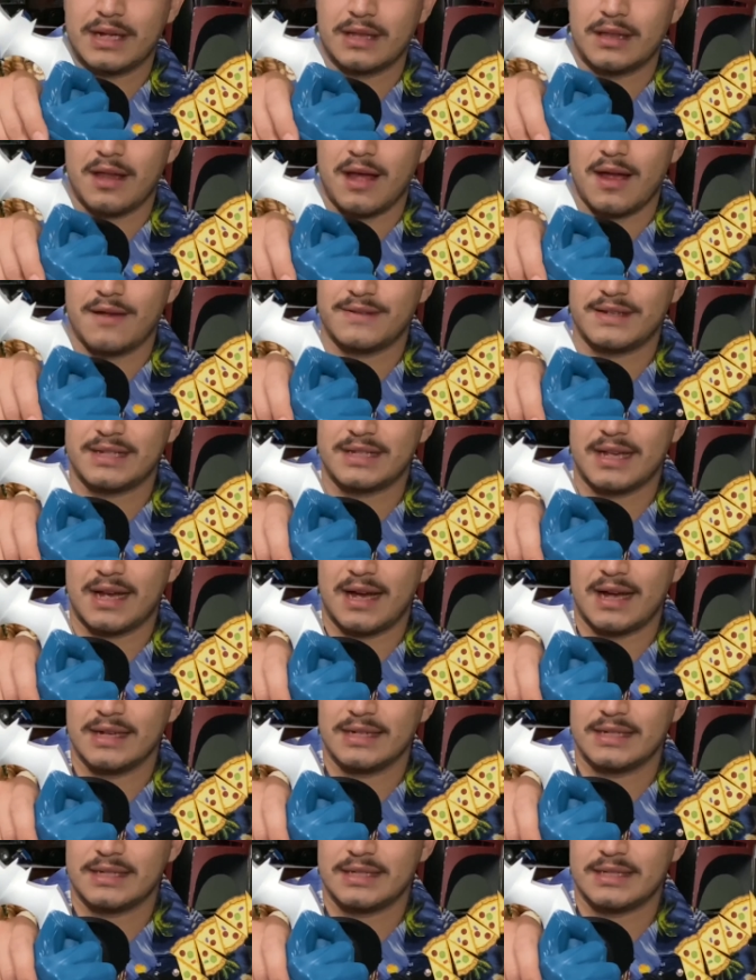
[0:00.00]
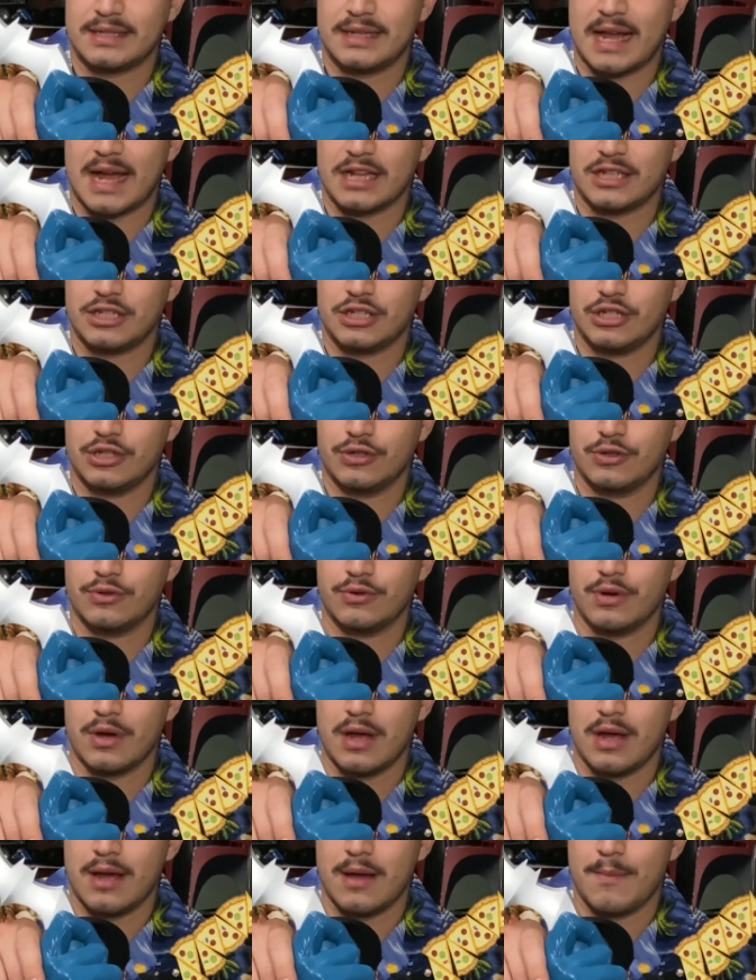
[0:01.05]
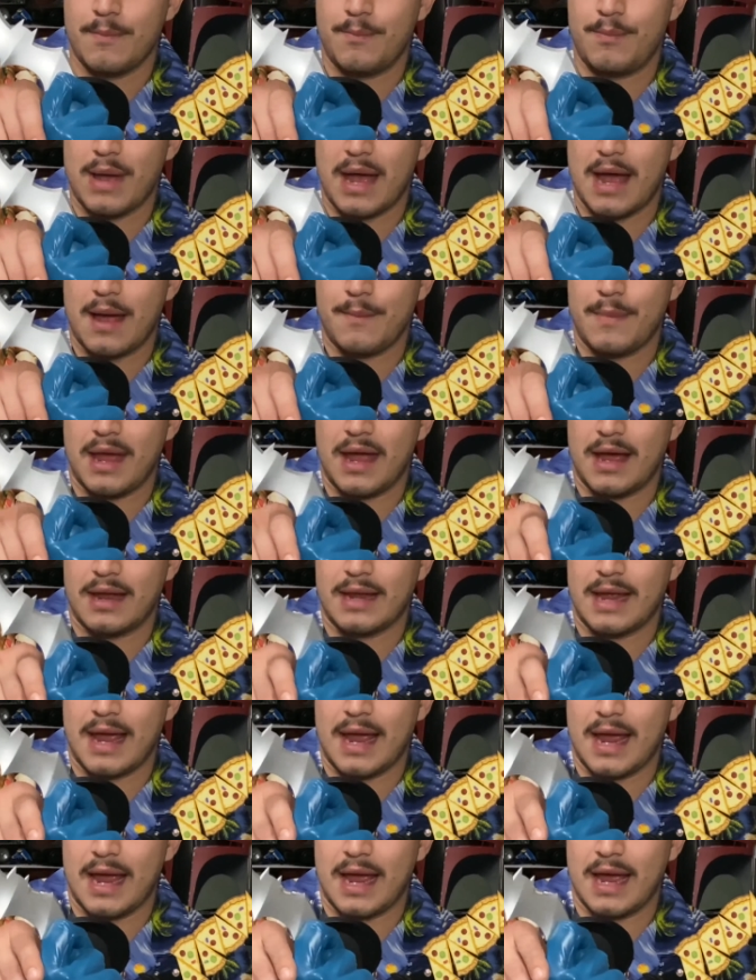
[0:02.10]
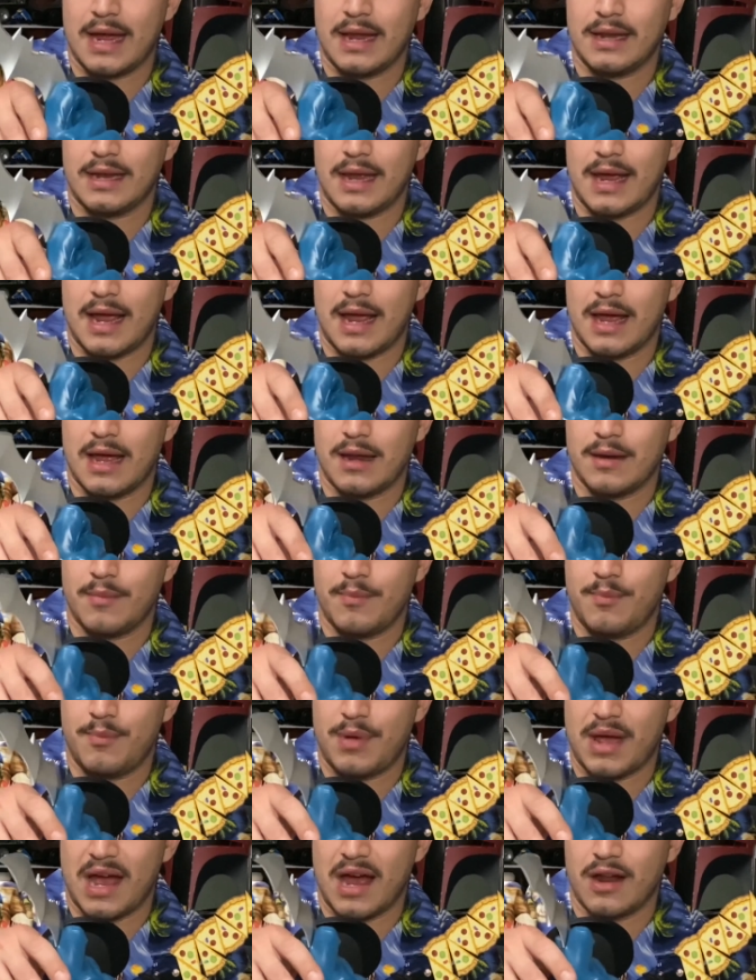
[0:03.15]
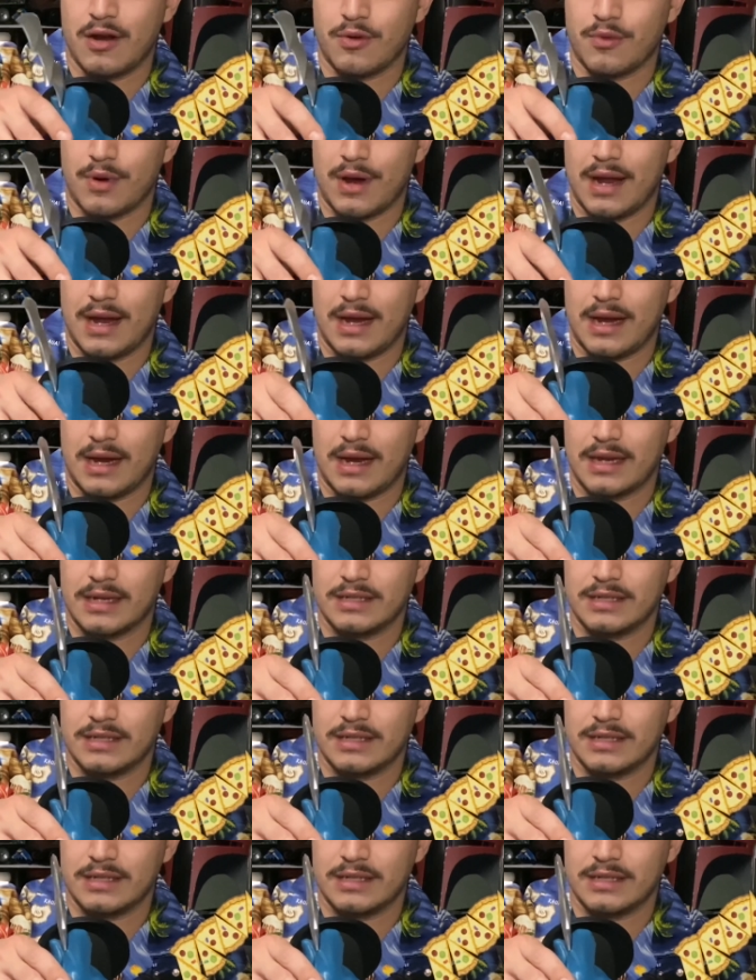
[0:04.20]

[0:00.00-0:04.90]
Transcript: life-size statue, Batman hand and Batarang. And